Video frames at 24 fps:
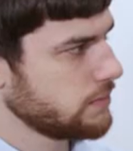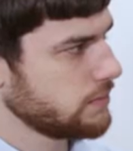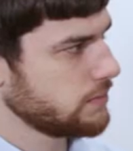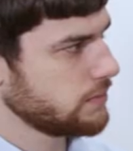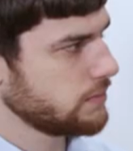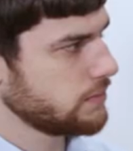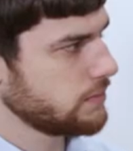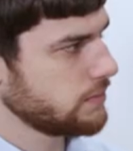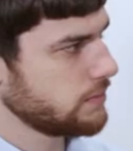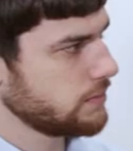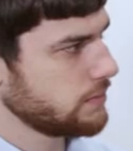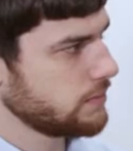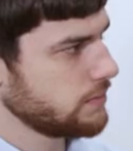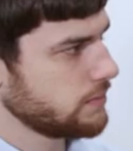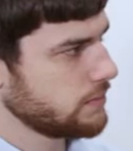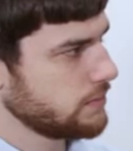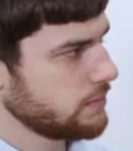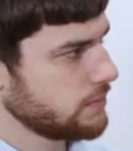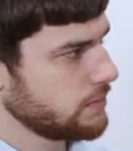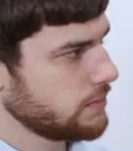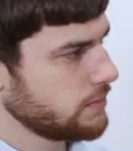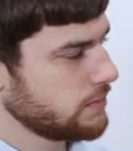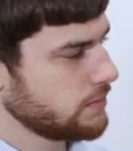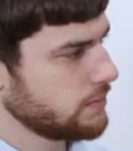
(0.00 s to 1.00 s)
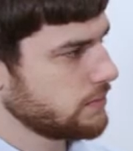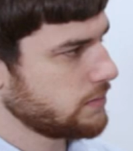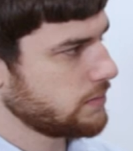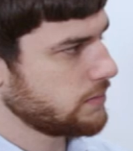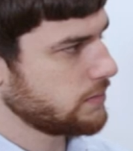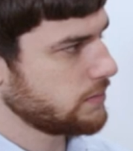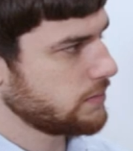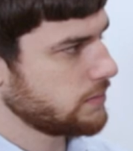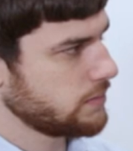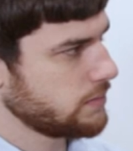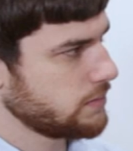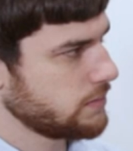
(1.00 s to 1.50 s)

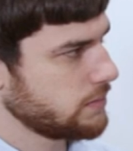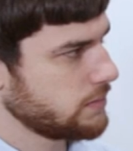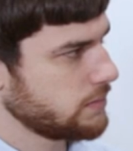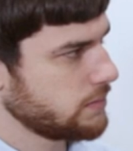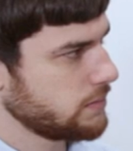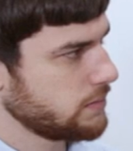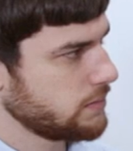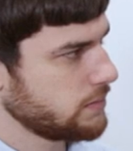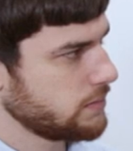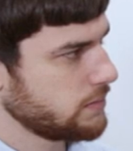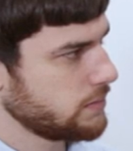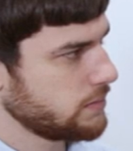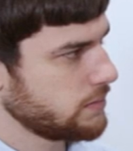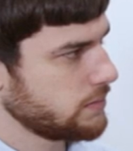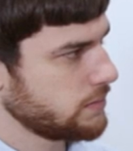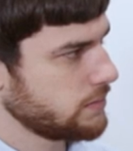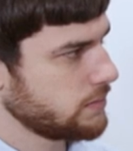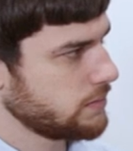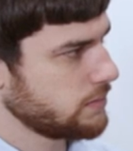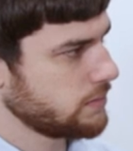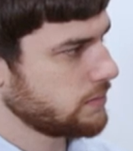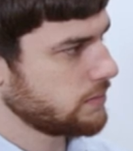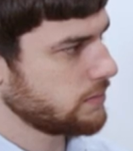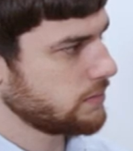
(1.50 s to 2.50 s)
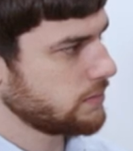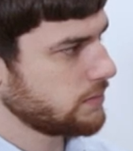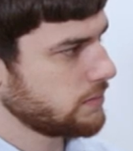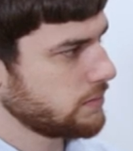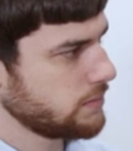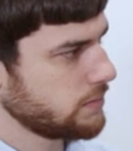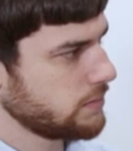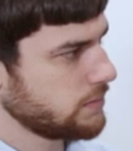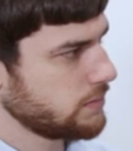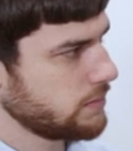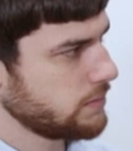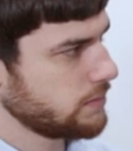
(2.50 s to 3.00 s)

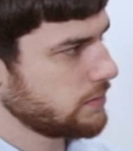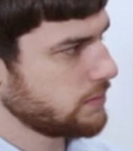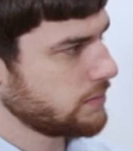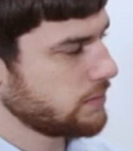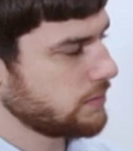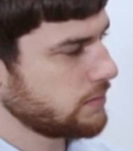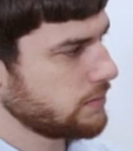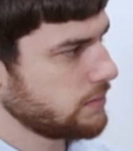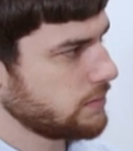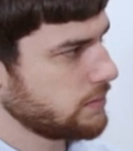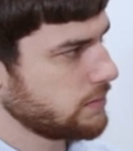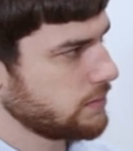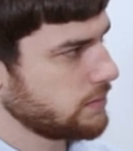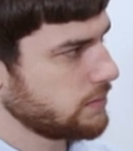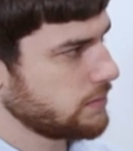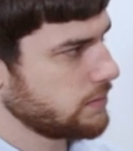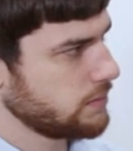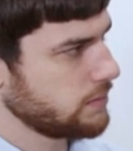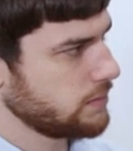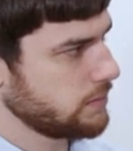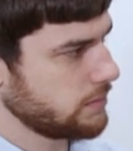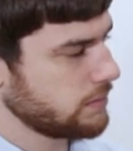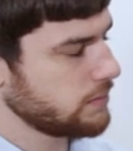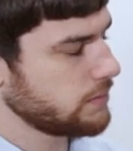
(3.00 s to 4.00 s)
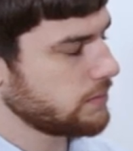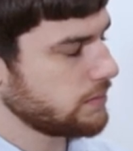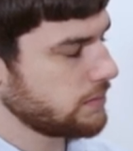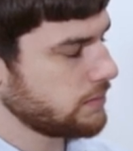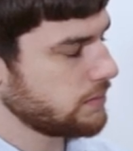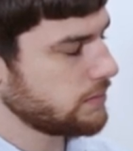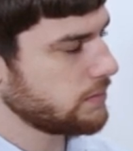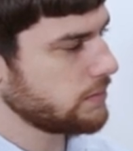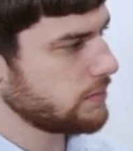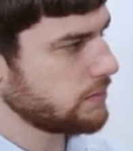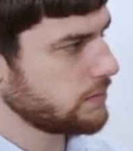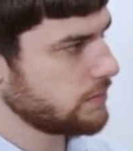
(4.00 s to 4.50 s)

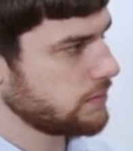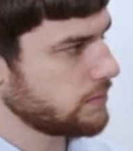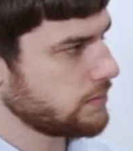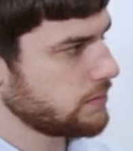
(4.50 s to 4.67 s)
(not speaking)